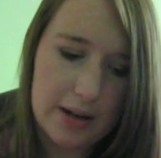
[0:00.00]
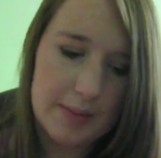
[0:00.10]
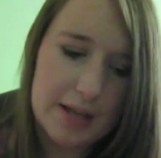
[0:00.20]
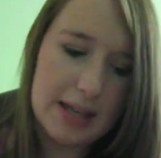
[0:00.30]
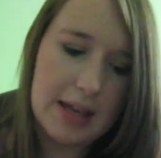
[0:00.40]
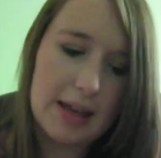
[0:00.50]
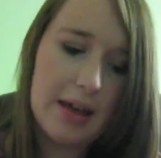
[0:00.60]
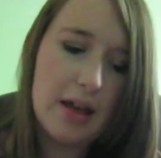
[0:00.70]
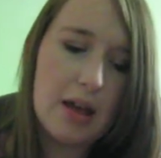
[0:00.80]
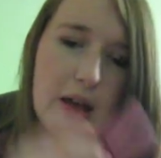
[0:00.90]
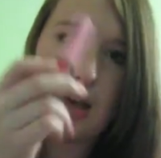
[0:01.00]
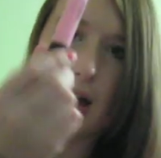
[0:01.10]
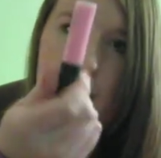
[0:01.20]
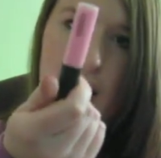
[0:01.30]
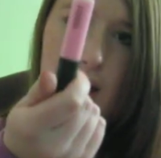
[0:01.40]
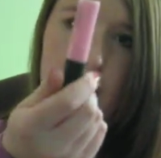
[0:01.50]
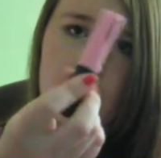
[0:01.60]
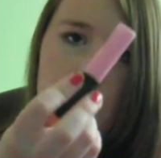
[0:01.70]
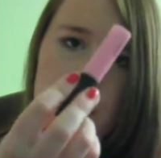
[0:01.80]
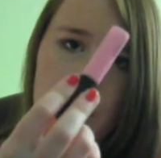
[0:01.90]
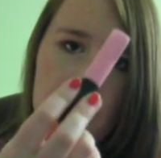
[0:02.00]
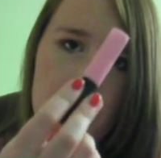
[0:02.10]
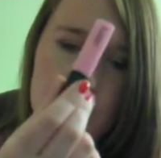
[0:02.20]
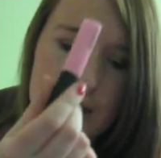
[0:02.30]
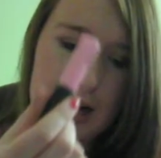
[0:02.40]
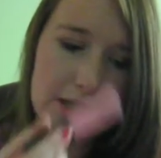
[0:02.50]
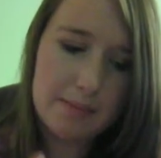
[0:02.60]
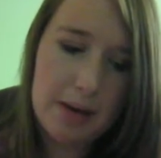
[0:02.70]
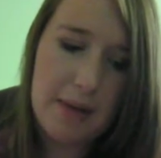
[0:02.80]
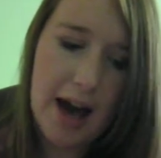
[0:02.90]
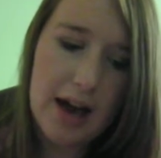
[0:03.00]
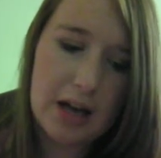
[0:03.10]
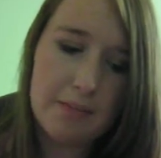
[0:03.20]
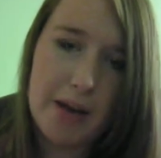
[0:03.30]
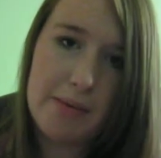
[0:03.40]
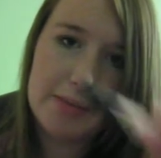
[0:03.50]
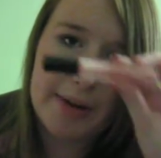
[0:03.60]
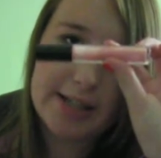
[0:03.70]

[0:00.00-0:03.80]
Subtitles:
I'm taking Girl Heart Sport Plush Glass by MAC, Baby Sparks